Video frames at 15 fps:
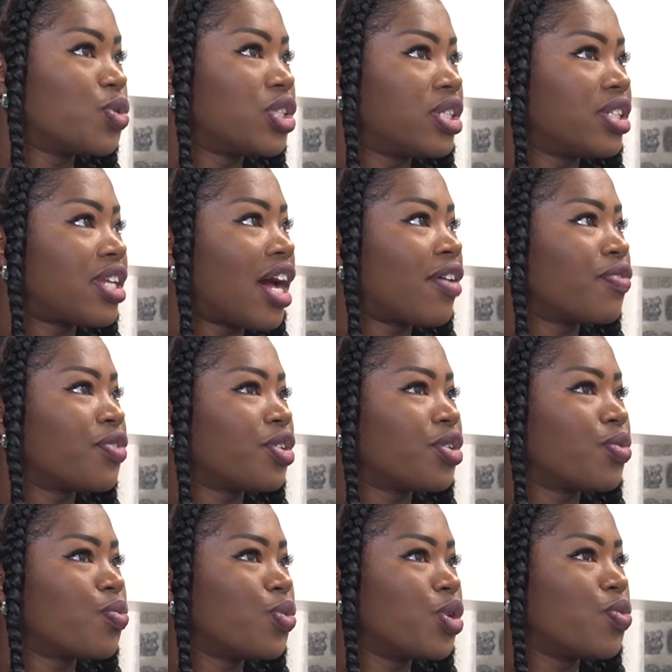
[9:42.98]
we did.
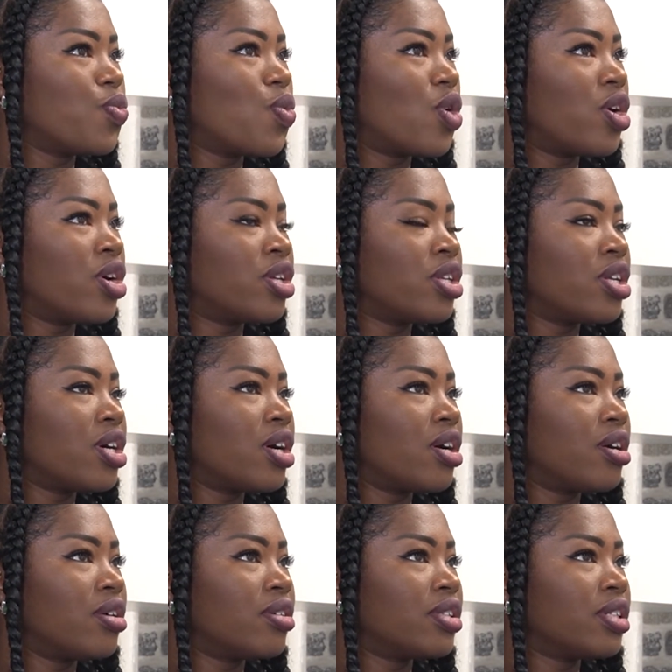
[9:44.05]
After we won
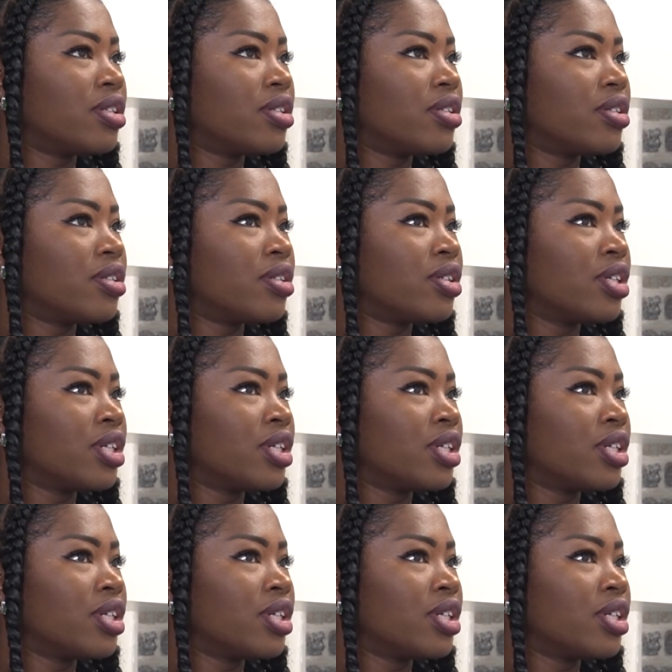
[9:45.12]
the